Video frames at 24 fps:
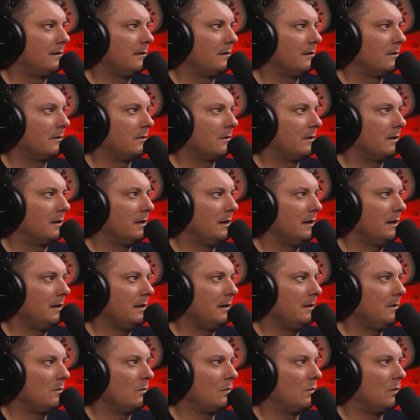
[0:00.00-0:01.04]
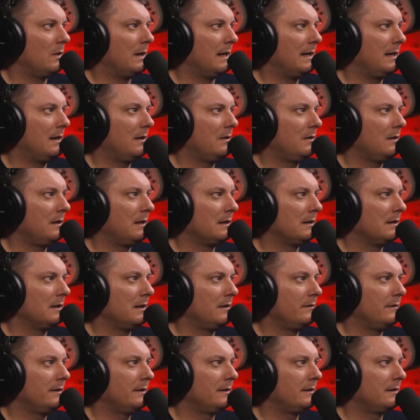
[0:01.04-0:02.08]
Okay. Wow. I
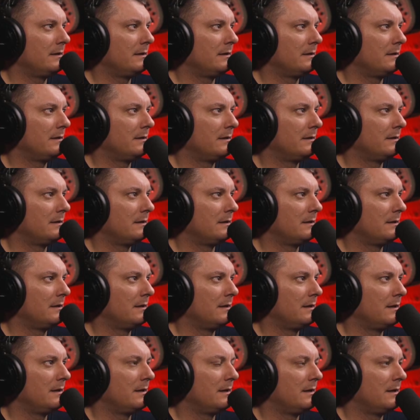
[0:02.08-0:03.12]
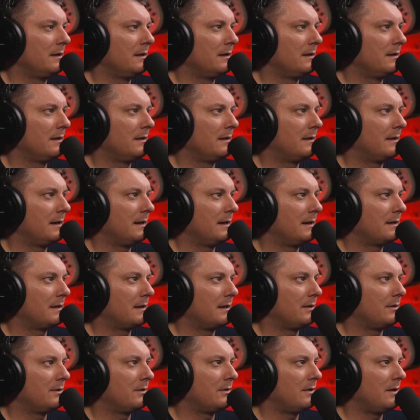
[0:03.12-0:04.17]
love it. Thanks.
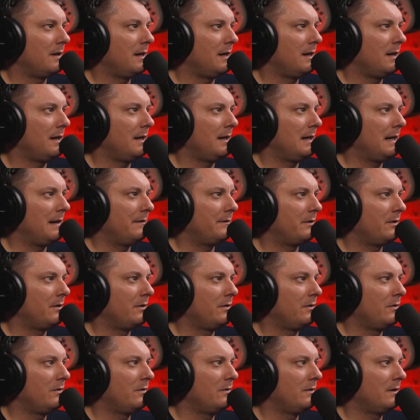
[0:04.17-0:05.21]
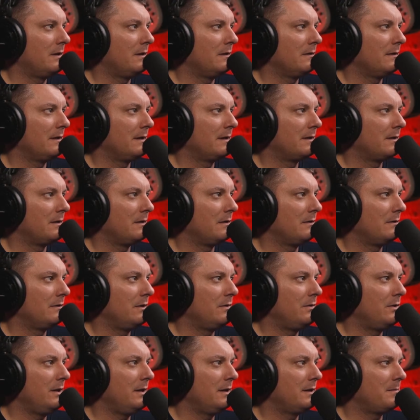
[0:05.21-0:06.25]
I'll try. Afternoon here at least all.
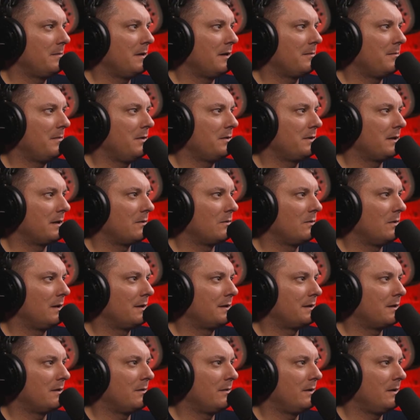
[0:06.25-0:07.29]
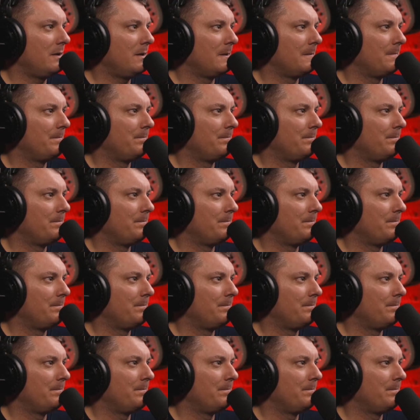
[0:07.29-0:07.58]
Eugene Smith music. What's going on?